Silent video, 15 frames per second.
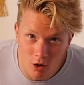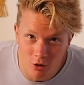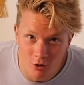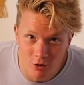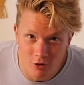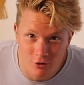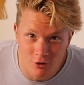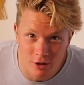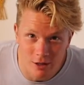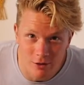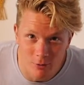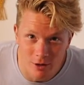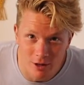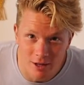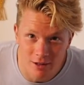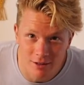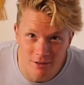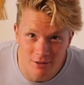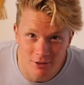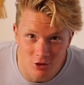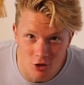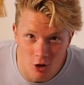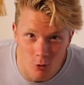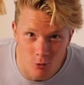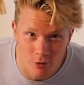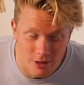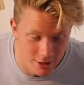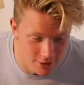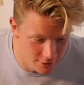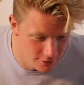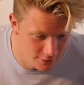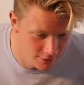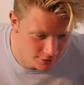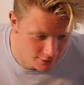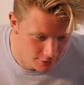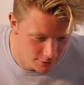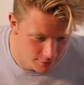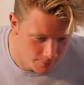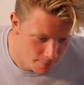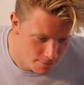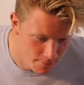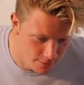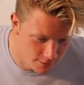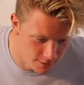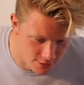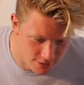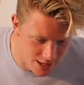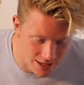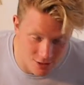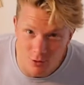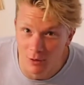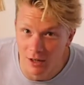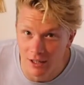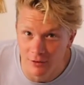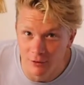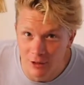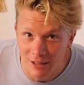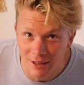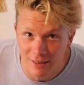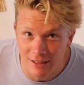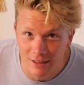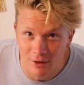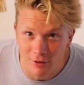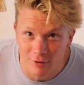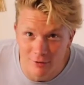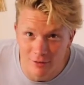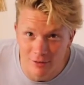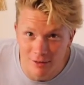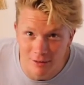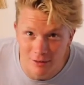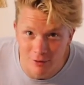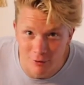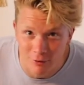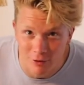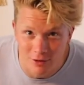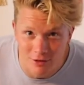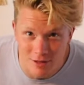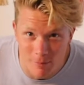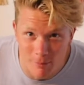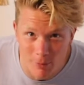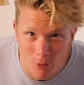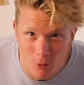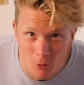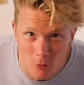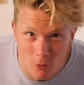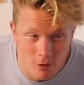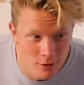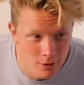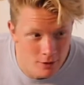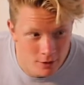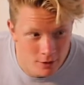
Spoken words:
along the street with it, just holding it. Because that's all I can really think of a simple